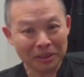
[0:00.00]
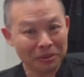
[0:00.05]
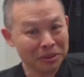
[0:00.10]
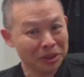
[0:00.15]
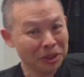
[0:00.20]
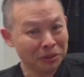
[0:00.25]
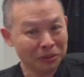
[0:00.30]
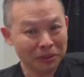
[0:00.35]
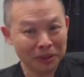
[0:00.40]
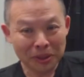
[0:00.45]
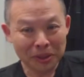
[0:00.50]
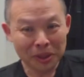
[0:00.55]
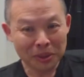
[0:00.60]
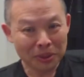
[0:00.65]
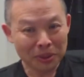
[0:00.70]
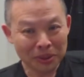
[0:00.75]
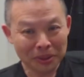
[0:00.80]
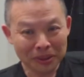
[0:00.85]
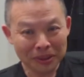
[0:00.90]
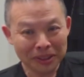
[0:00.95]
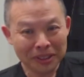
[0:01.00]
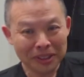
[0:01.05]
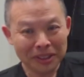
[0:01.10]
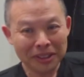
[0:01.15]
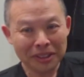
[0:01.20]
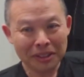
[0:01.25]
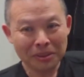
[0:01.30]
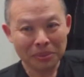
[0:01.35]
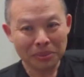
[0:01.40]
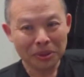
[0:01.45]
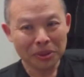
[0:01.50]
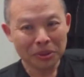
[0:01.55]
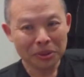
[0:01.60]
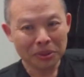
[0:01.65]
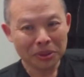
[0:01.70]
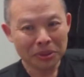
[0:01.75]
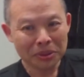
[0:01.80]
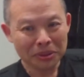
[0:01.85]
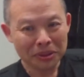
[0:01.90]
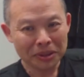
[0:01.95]
in a very small clinic in Bern,
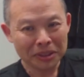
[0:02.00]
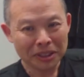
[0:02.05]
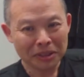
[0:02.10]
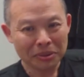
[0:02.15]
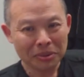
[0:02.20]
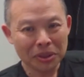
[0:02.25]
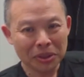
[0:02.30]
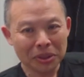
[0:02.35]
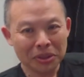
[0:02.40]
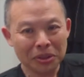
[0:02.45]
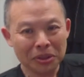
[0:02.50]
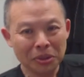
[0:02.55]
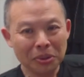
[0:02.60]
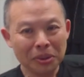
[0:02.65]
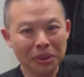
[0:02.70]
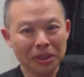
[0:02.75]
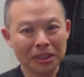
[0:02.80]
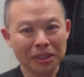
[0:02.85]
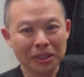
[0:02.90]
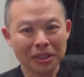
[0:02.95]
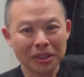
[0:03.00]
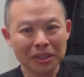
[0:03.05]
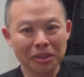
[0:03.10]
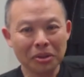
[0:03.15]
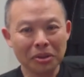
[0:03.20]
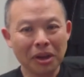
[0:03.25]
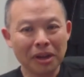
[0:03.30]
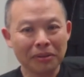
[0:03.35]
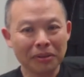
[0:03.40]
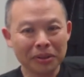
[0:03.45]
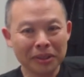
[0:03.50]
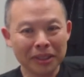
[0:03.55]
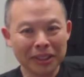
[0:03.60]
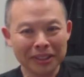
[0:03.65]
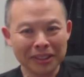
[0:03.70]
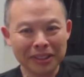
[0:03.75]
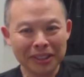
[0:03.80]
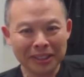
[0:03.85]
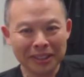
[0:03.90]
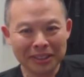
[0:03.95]
Switzerland, that was doing this novel
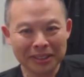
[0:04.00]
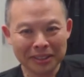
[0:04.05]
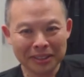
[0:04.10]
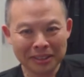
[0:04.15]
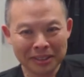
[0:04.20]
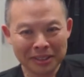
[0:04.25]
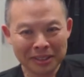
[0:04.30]
technique.